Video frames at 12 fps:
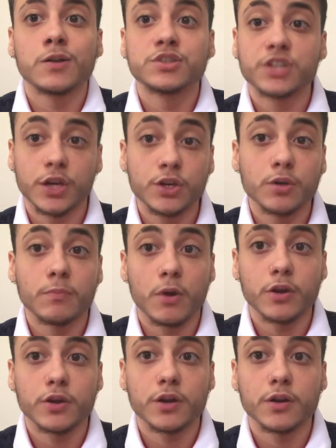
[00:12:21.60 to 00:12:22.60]
gender
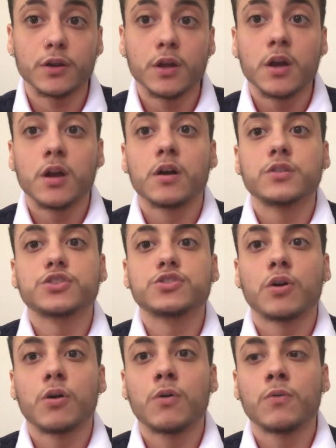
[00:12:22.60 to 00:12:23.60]
marker.
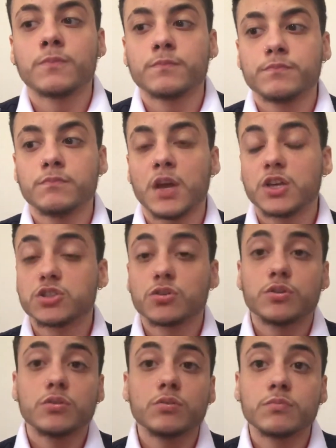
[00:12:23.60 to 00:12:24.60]
So make
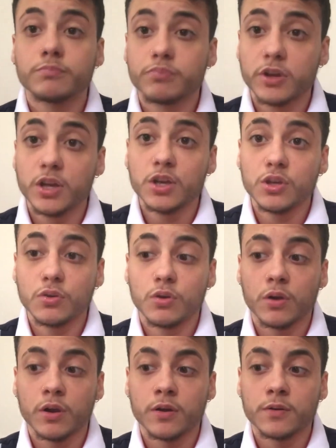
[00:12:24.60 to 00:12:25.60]
sure you bring
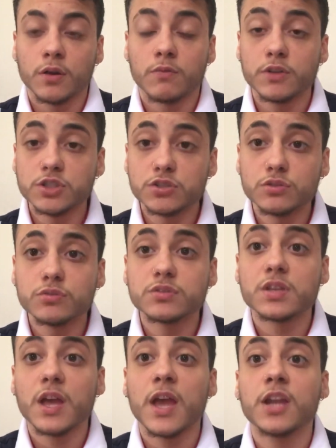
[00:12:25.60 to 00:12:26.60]
your
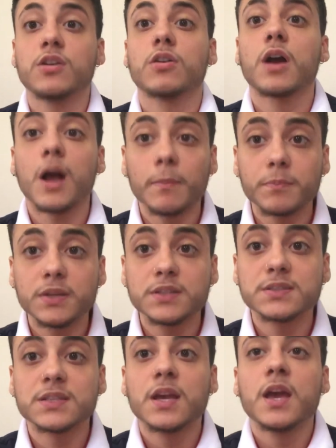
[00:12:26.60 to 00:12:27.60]
originals and your
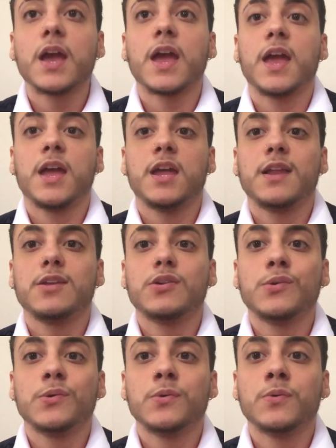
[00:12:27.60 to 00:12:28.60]
copies, and
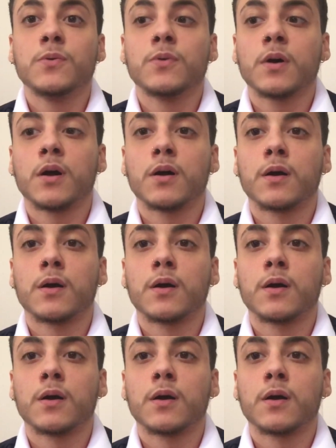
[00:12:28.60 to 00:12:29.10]
you